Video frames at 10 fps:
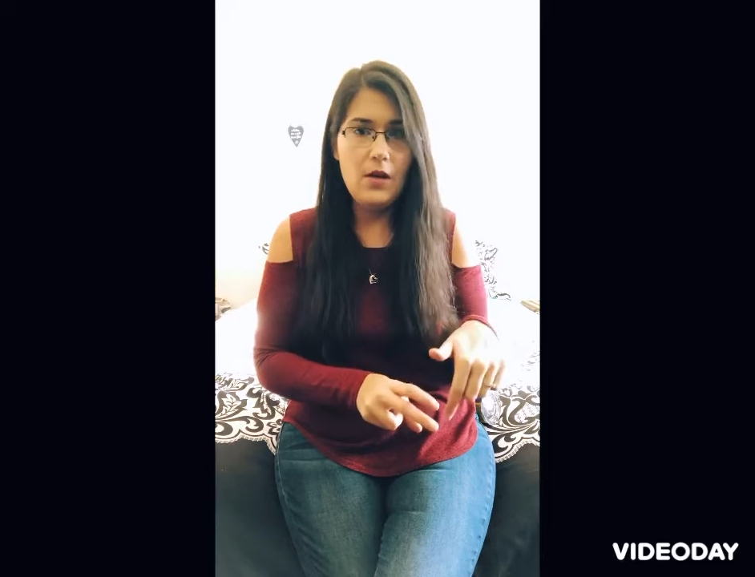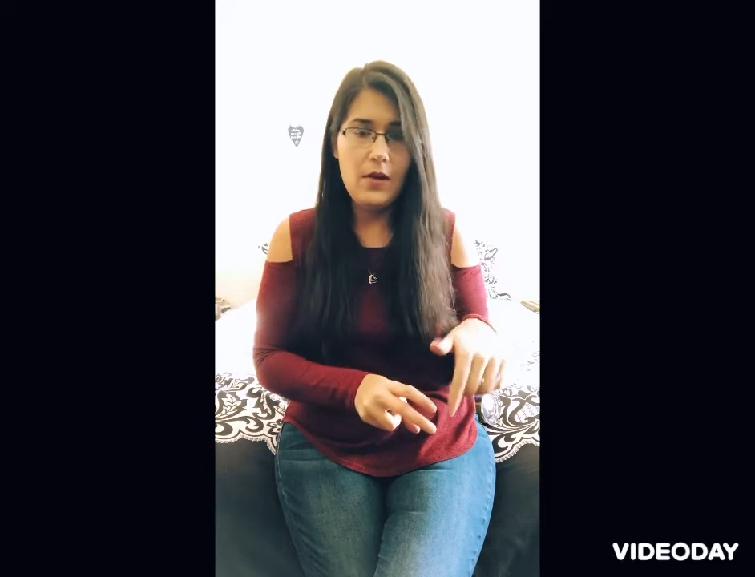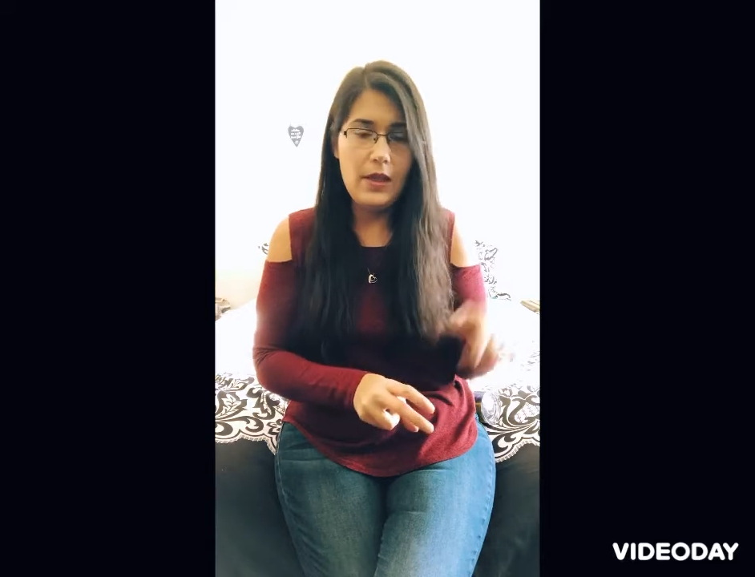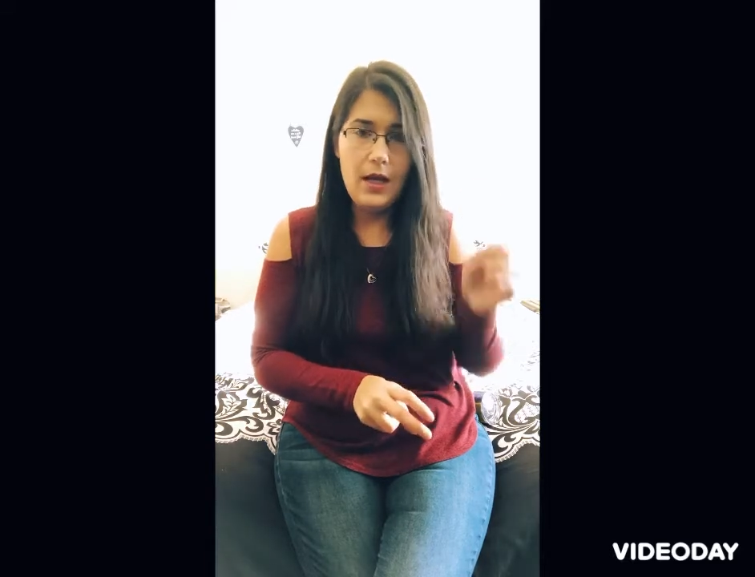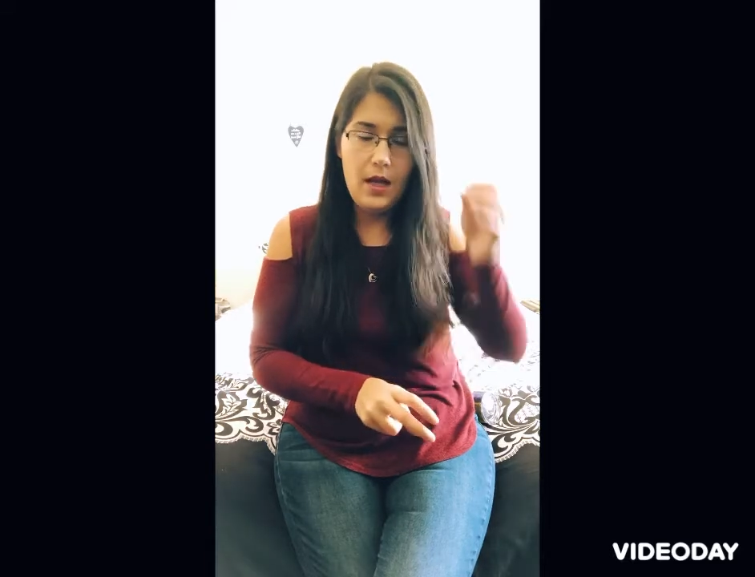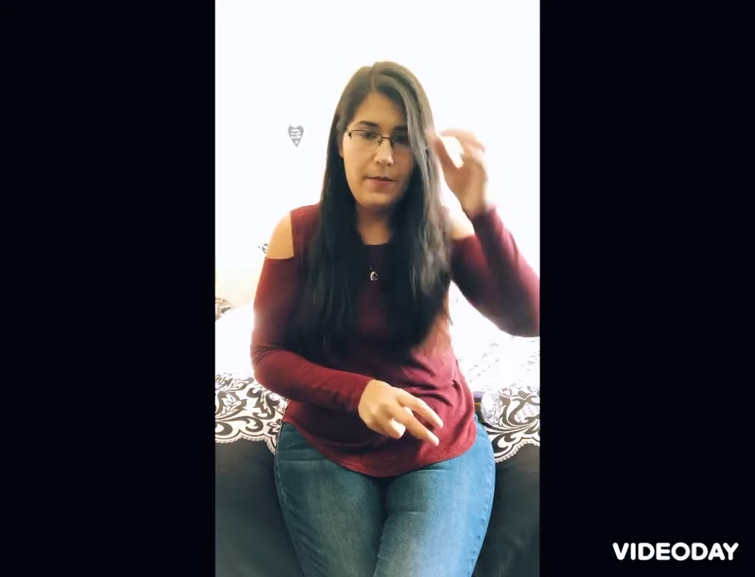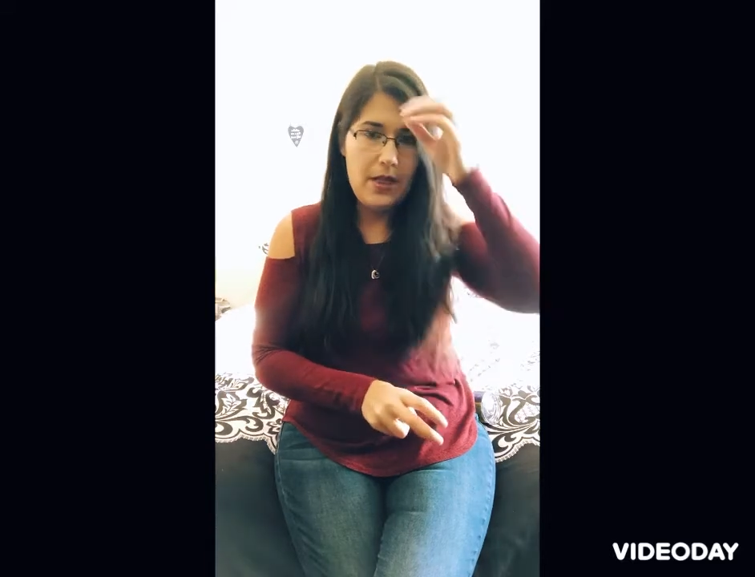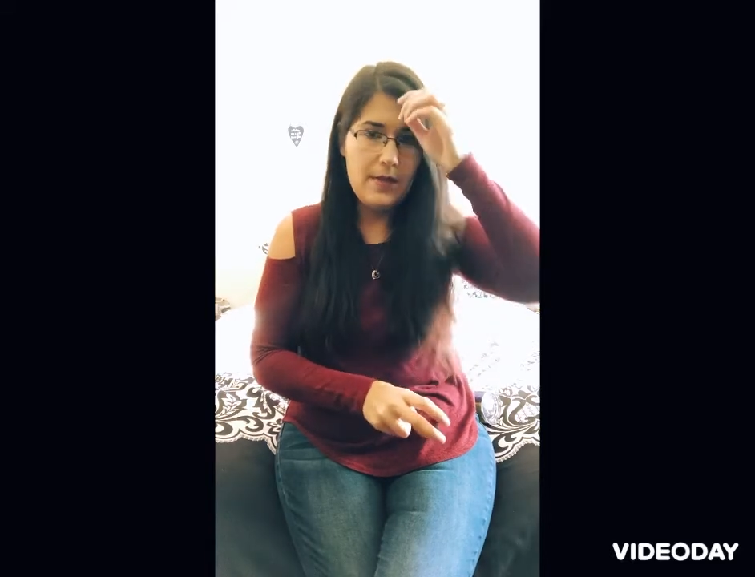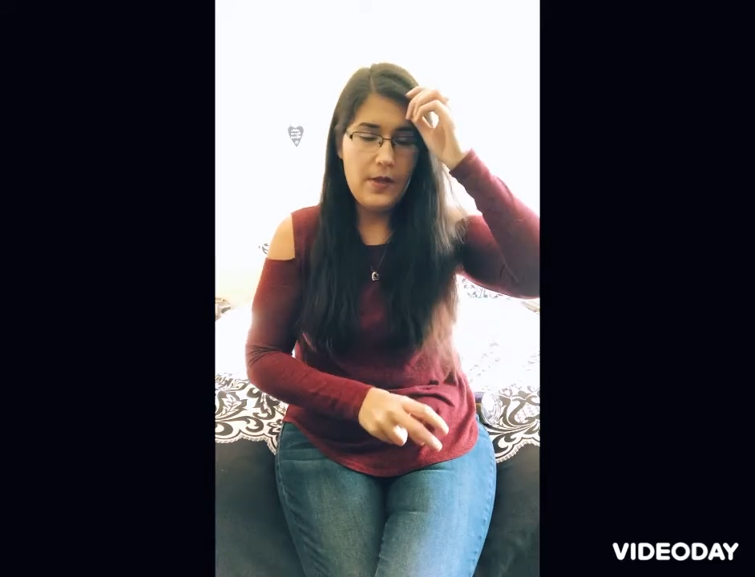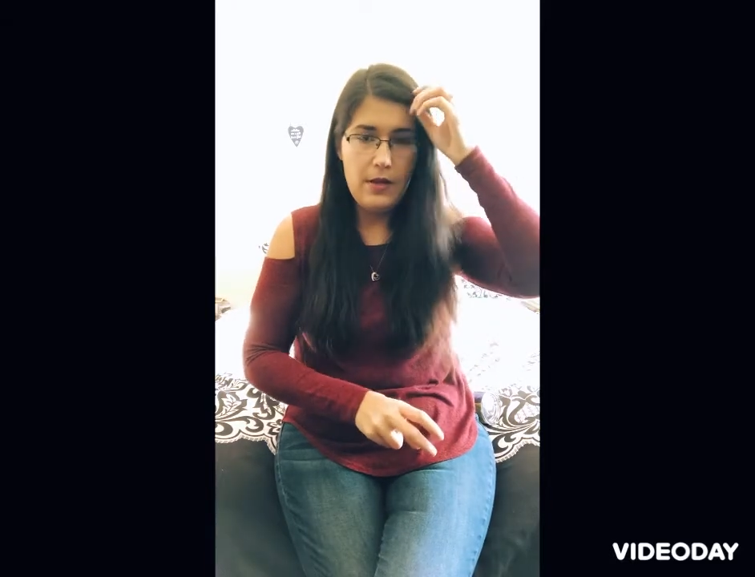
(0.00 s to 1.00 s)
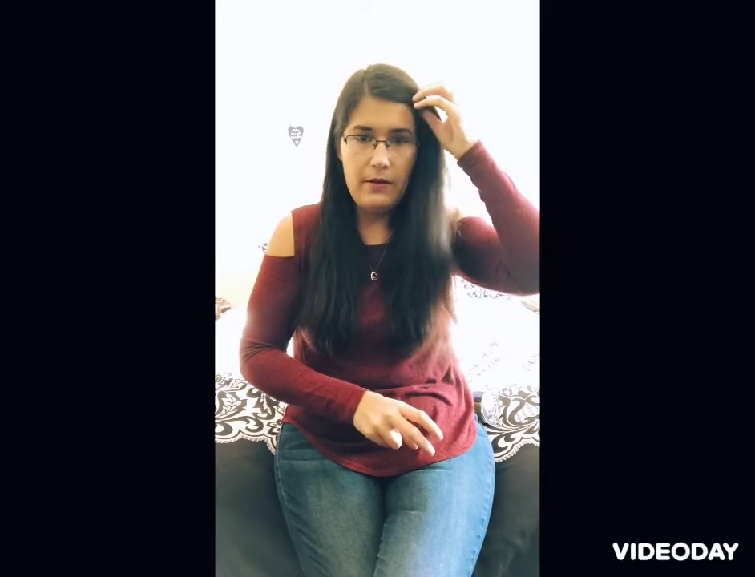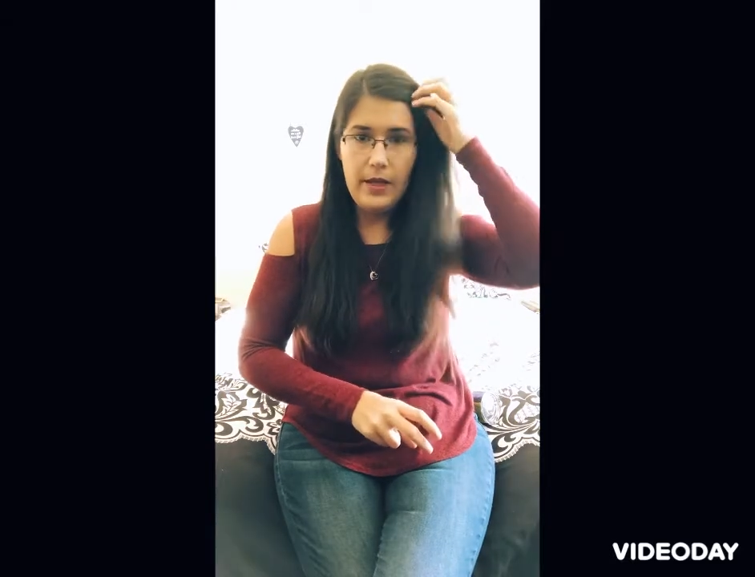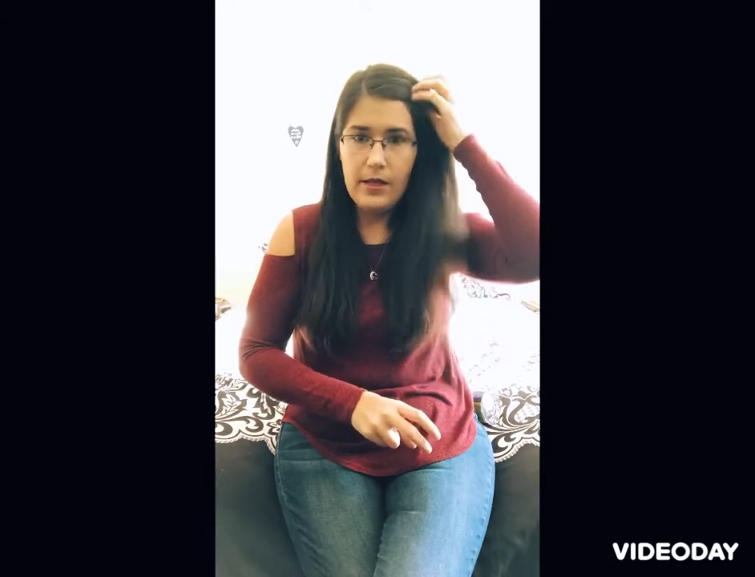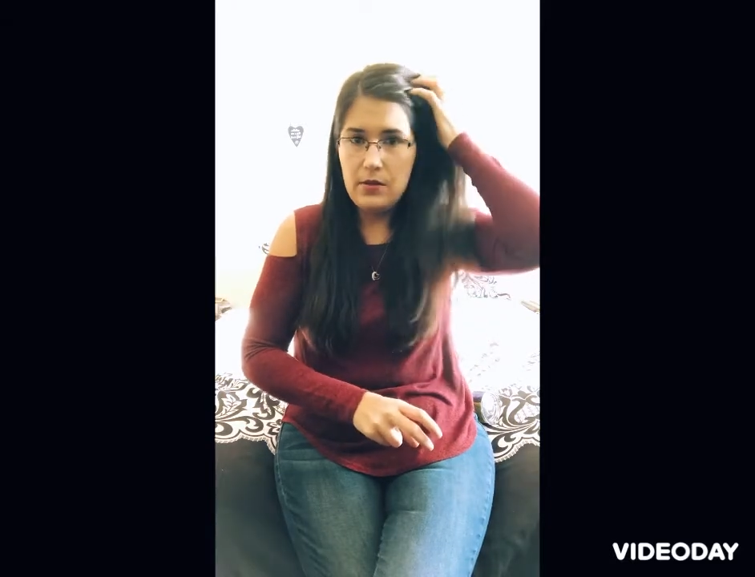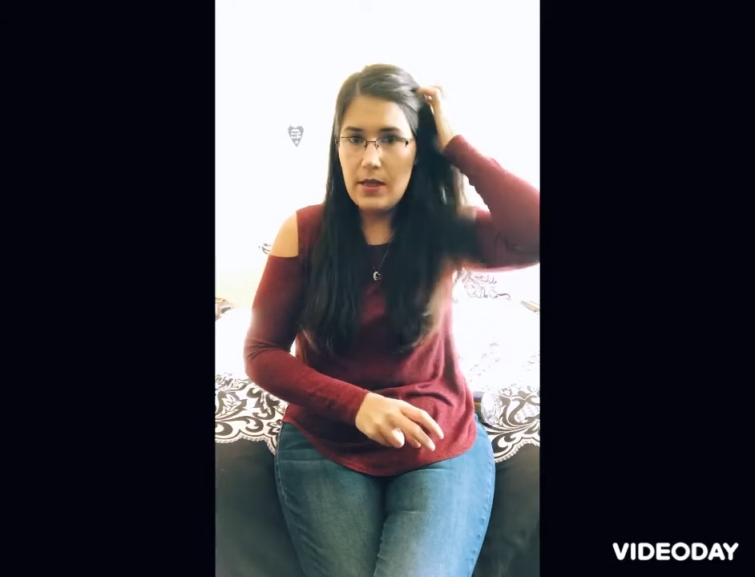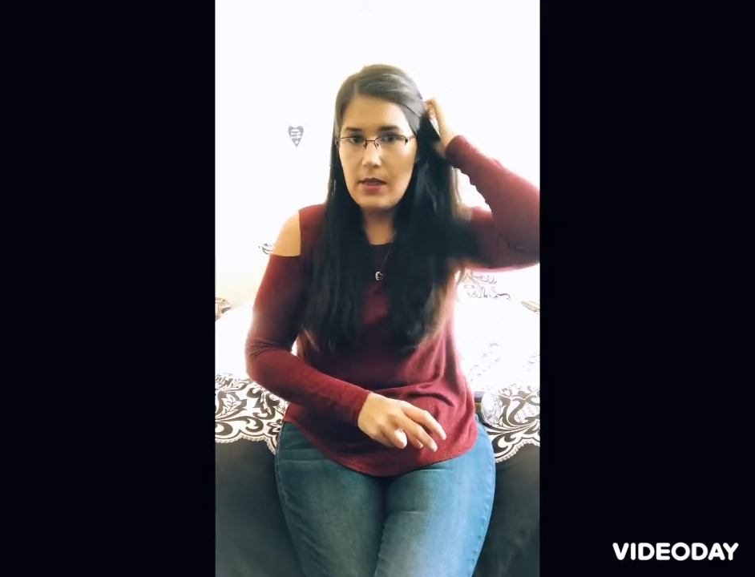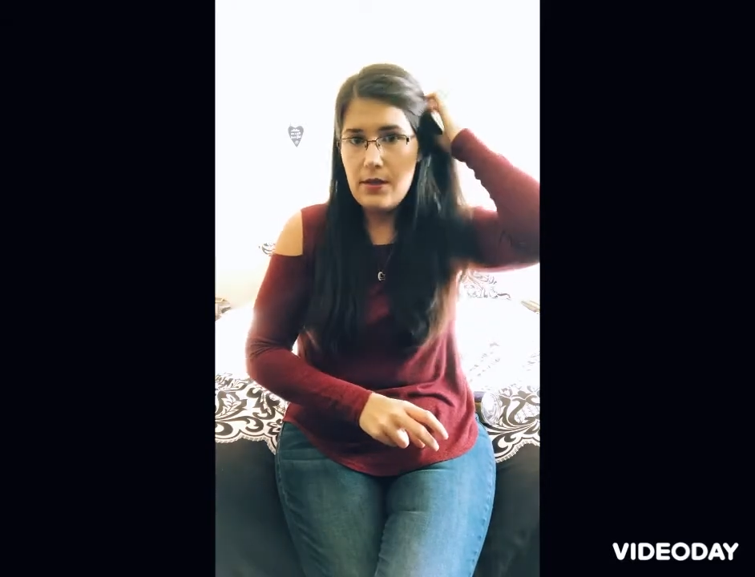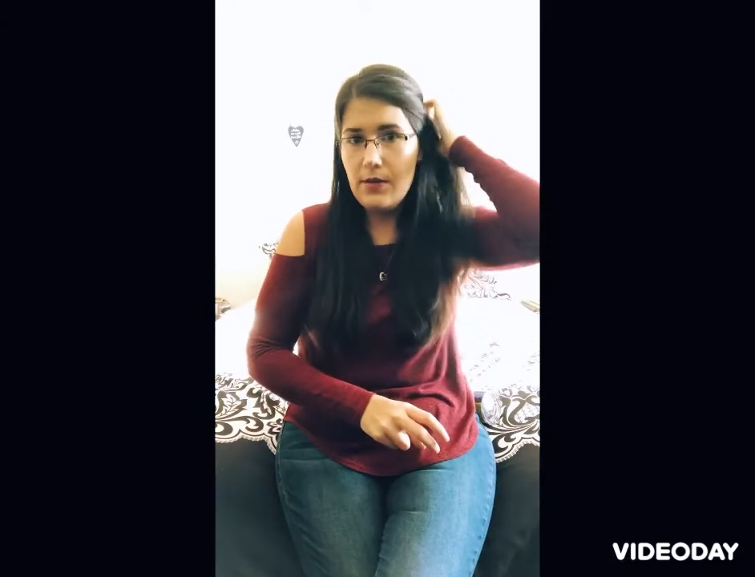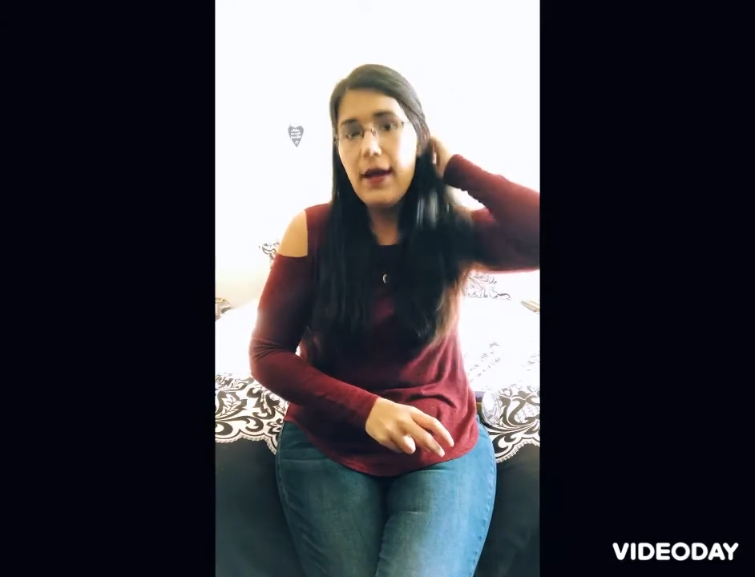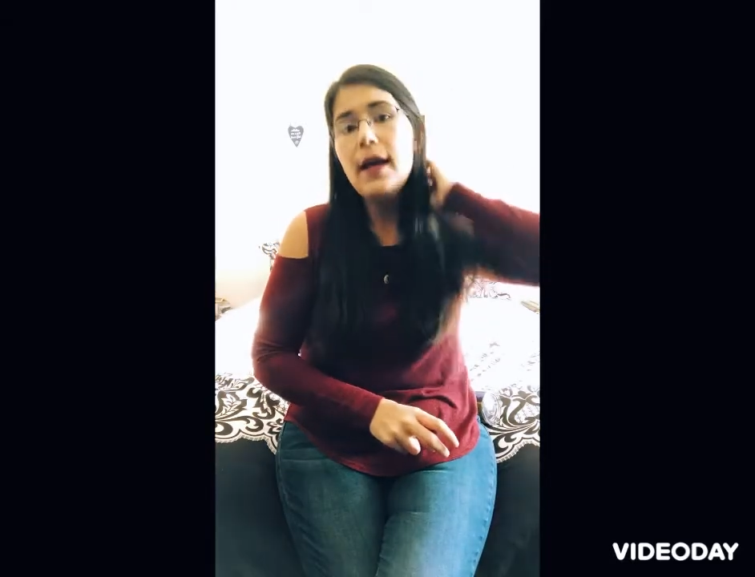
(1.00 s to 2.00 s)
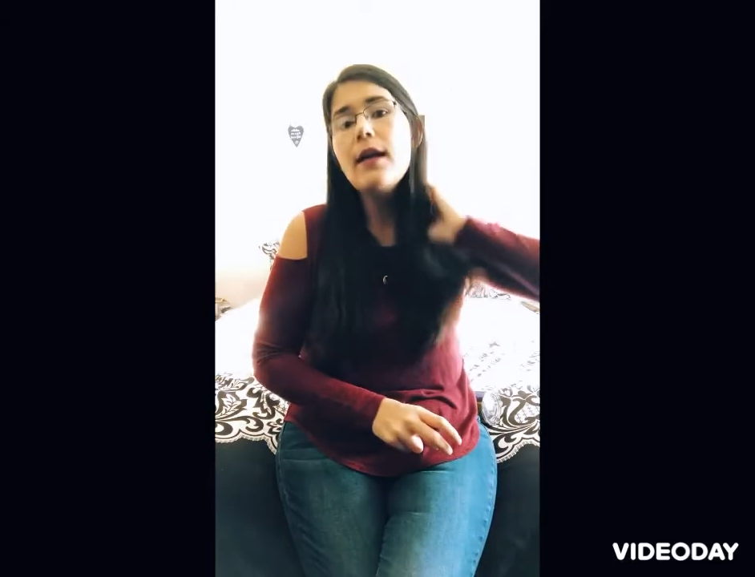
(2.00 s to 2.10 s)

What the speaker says: in the comments below that you did do that.